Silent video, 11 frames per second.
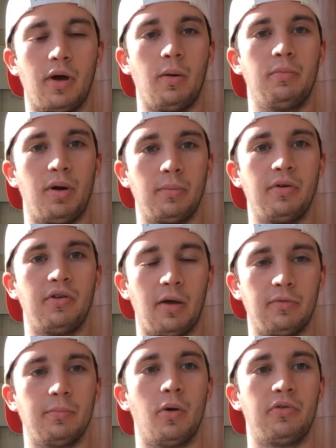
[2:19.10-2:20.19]
So I would probably say
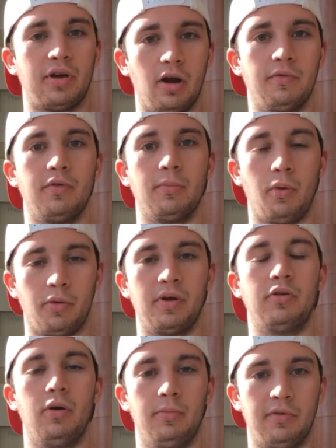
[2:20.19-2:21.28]
I was most scared for both
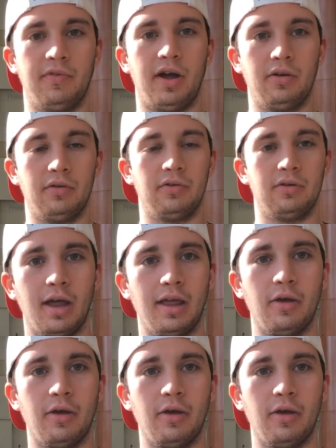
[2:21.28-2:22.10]
midterms and finals.